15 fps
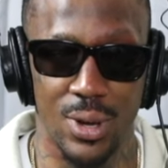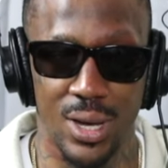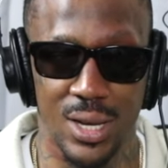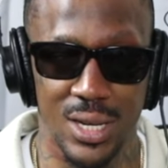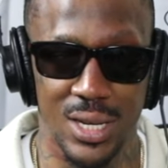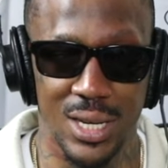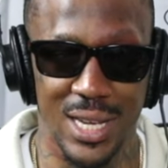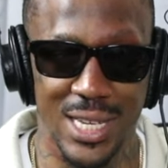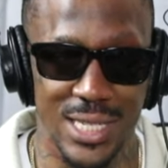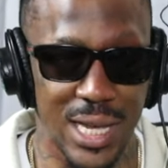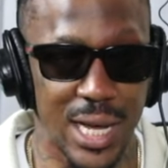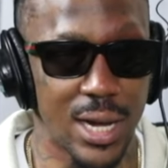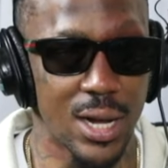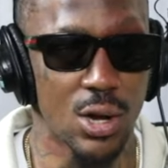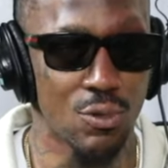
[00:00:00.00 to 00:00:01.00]

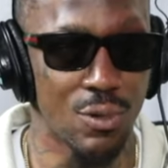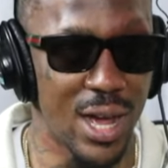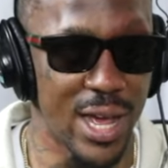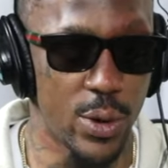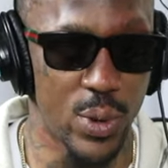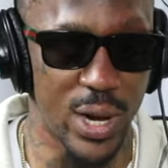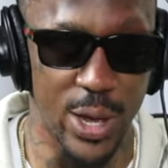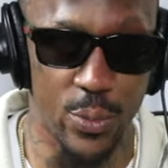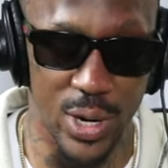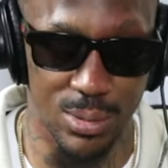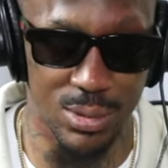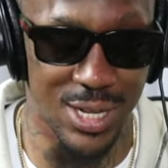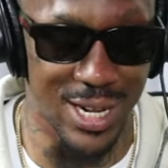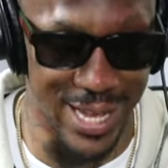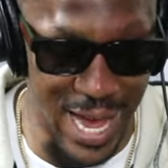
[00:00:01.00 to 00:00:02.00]
incited a riot where they went
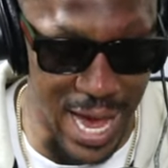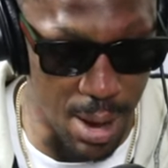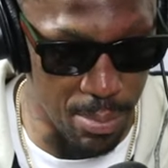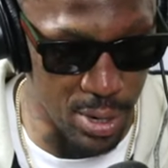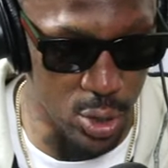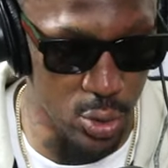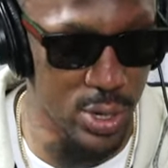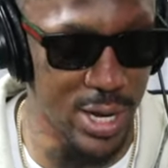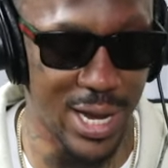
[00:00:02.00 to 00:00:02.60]
up to the Capitol